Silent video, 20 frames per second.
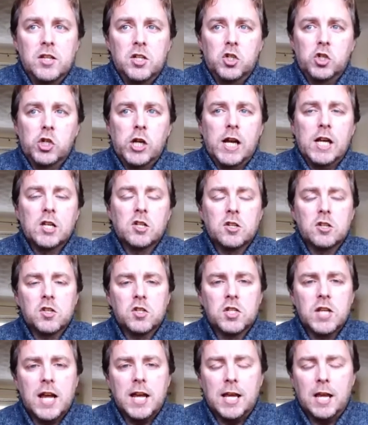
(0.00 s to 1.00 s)
change that's
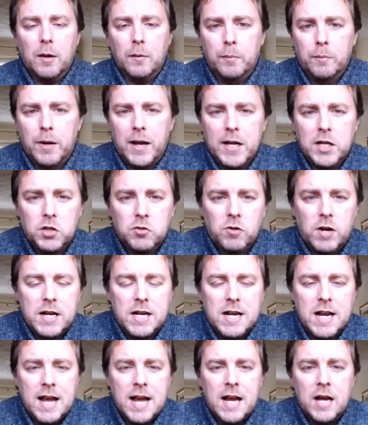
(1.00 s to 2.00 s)
taking place right
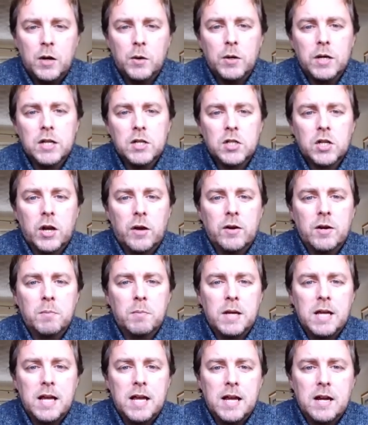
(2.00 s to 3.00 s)
now is going to
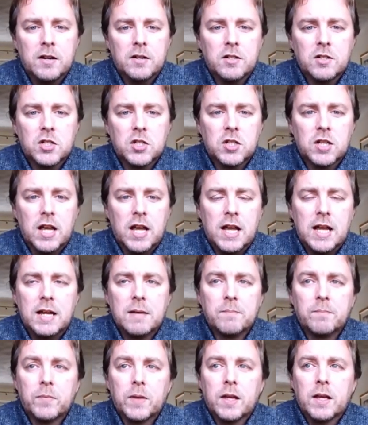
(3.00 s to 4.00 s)
be here to stay.
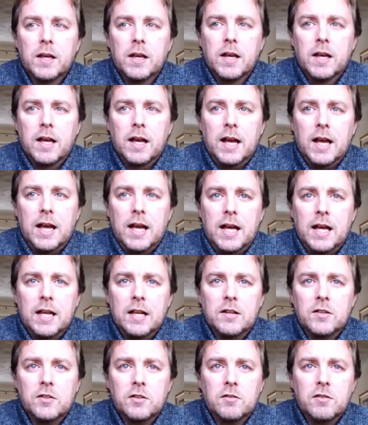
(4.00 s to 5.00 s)

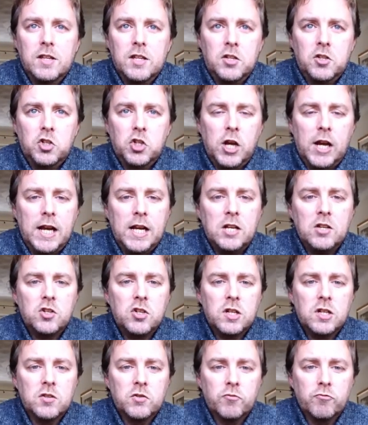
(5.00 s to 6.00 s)
And this change
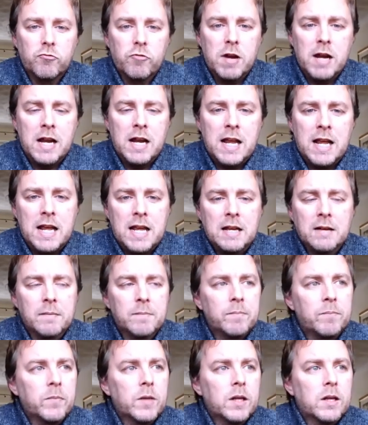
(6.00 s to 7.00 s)
is really
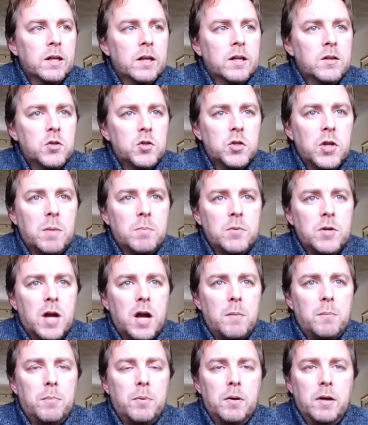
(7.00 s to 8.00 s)
summed
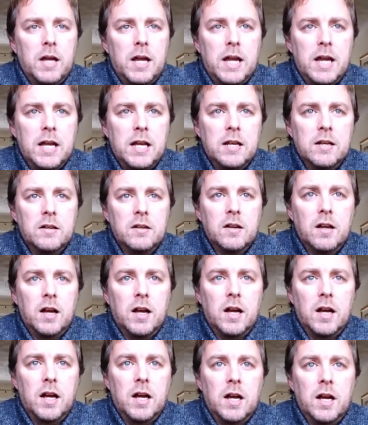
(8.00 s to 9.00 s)
up in
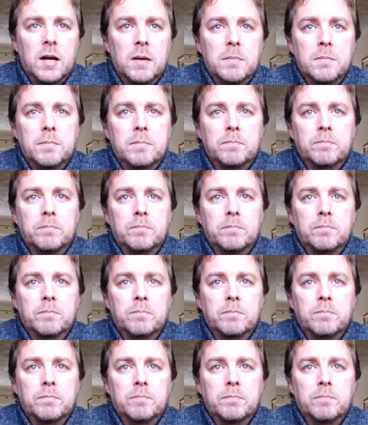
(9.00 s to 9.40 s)
a